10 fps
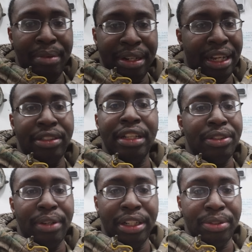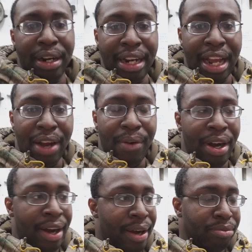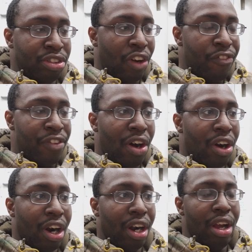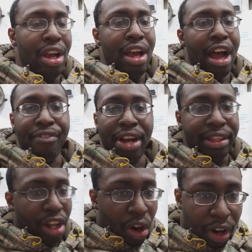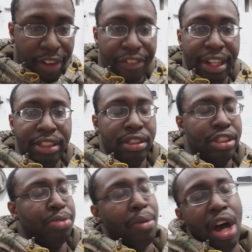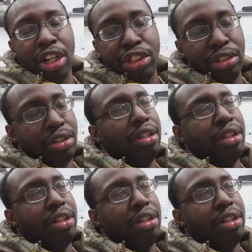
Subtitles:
that's what it is right now. So far, I've got the RFH module.